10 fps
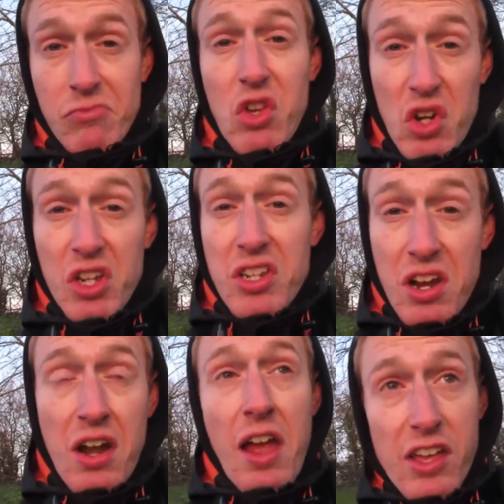Good
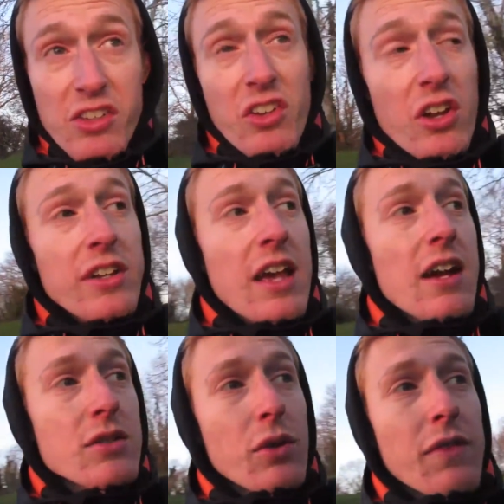idea, hey? Good
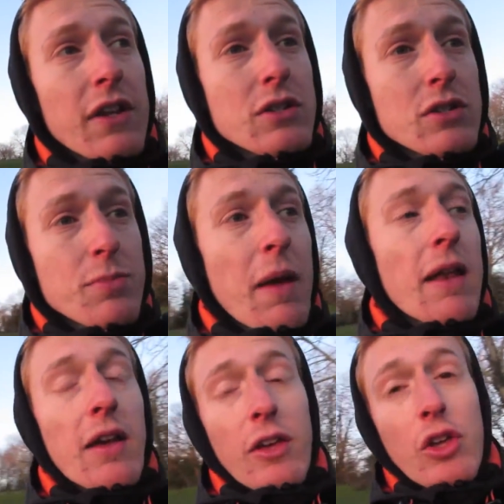idea. So I've literally
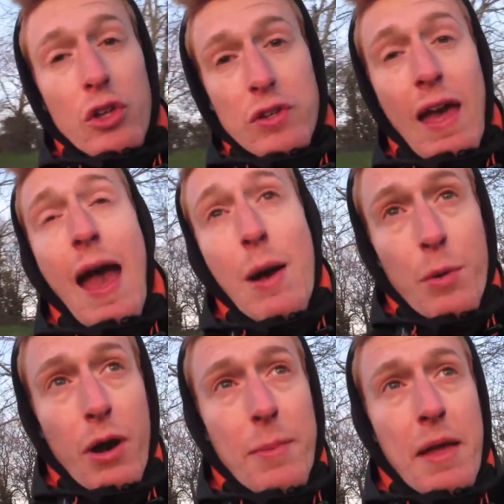spent like a good
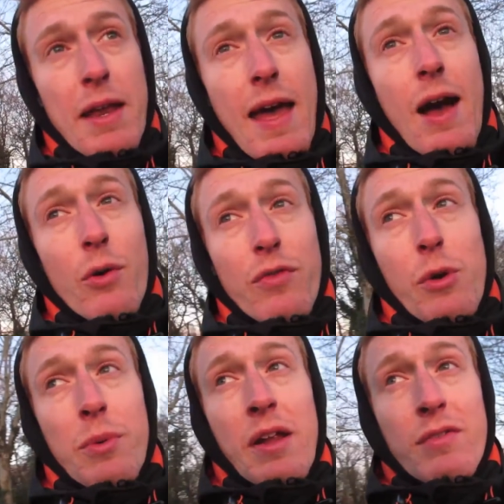hour up here now
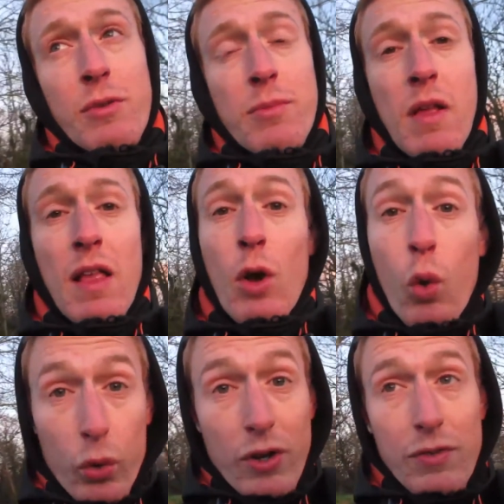filming it from
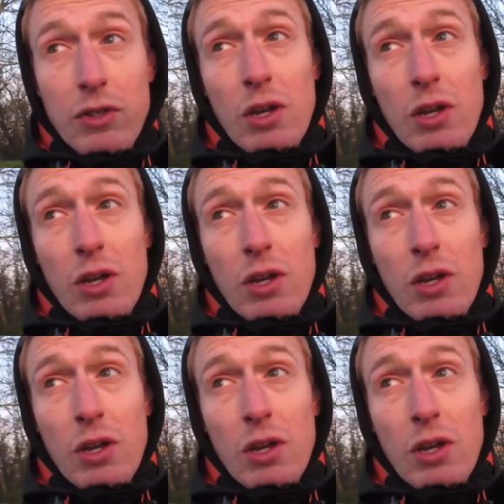all different